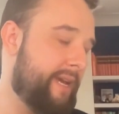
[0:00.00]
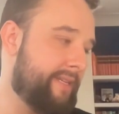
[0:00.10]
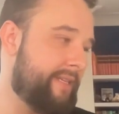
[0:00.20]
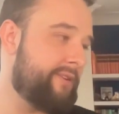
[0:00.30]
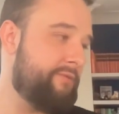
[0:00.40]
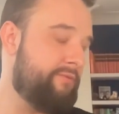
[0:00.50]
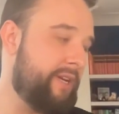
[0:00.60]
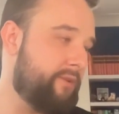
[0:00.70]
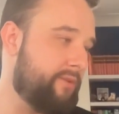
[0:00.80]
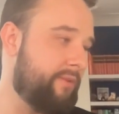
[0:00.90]
there's no
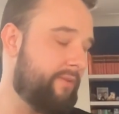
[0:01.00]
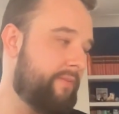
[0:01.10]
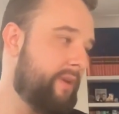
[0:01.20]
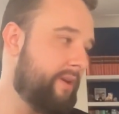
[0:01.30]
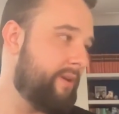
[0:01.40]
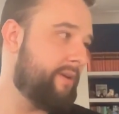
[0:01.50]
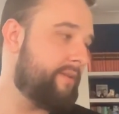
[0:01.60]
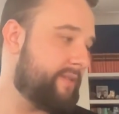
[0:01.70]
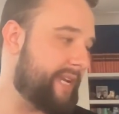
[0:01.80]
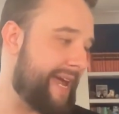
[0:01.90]
real
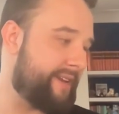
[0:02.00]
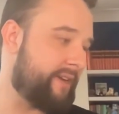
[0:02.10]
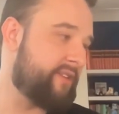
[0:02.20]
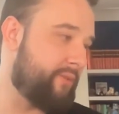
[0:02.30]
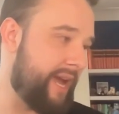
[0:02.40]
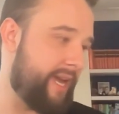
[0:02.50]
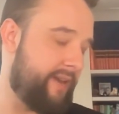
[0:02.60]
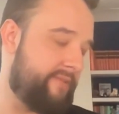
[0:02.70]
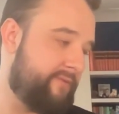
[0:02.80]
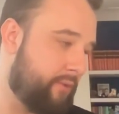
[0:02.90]
standardized
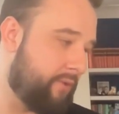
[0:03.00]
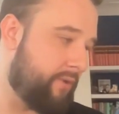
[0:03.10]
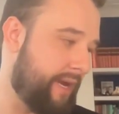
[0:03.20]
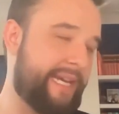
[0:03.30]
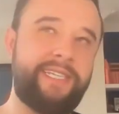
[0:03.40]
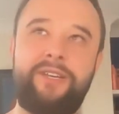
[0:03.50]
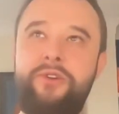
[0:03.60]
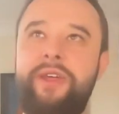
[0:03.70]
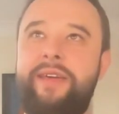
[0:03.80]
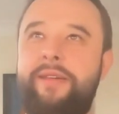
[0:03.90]
way for
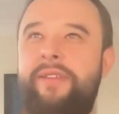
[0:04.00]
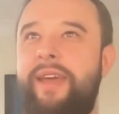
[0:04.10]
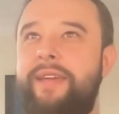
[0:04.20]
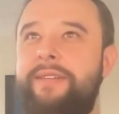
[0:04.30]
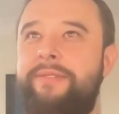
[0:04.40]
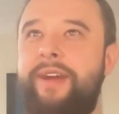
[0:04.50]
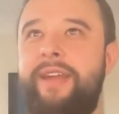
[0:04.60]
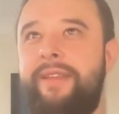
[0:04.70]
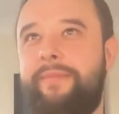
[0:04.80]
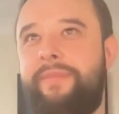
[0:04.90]
excluding things,
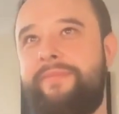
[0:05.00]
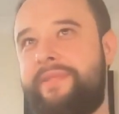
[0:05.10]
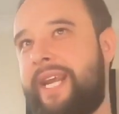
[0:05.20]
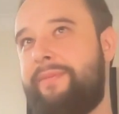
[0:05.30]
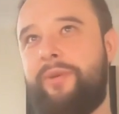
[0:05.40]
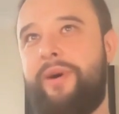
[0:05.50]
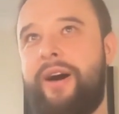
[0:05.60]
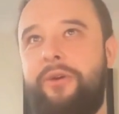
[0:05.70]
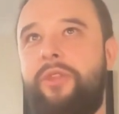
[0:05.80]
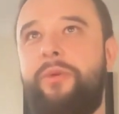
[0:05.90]
right?
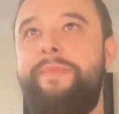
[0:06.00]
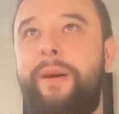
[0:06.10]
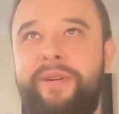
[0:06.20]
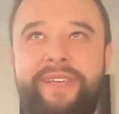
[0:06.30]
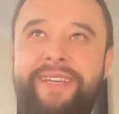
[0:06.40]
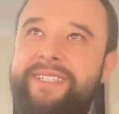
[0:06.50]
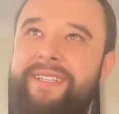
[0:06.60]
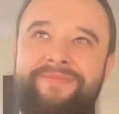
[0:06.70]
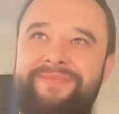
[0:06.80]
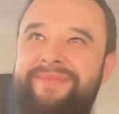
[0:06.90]
Setup.py or the way you publish things
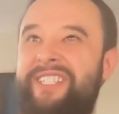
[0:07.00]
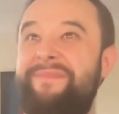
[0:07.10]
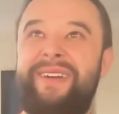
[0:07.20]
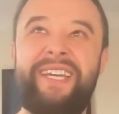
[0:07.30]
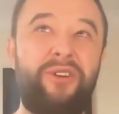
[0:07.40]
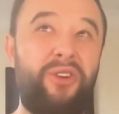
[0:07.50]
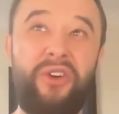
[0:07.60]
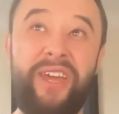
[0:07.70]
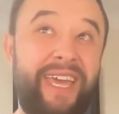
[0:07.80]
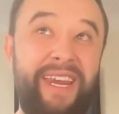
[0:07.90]
generally don't
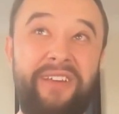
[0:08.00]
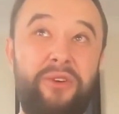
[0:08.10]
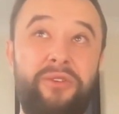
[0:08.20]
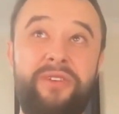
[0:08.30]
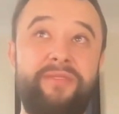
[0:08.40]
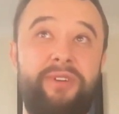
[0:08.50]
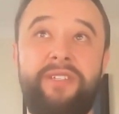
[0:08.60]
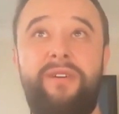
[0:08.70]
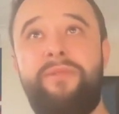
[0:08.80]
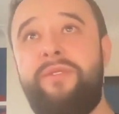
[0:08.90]
look at git ignores, for
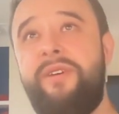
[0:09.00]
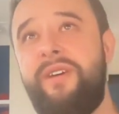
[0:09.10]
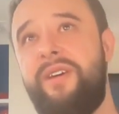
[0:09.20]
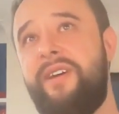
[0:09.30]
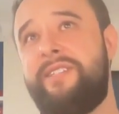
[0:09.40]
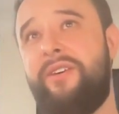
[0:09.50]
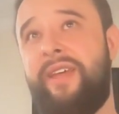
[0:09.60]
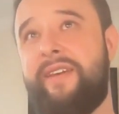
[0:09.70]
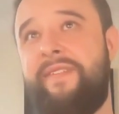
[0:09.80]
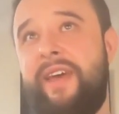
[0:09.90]
example. So
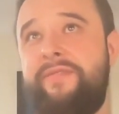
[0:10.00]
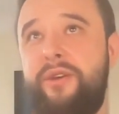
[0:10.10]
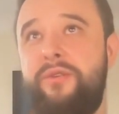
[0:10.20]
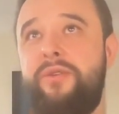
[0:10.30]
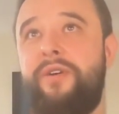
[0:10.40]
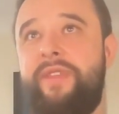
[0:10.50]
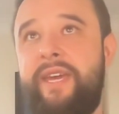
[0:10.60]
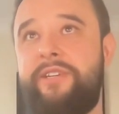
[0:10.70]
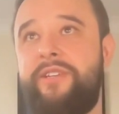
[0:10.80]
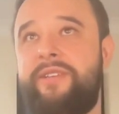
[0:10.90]
like a fair few of
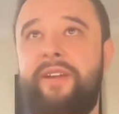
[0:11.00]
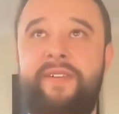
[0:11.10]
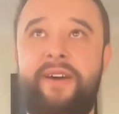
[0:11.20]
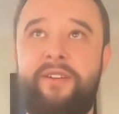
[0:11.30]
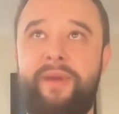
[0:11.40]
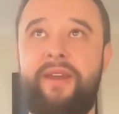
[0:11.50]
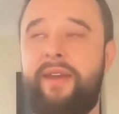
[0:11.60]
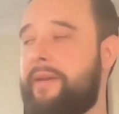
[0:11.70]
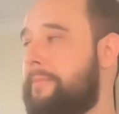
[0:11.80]
the issues that I found have been like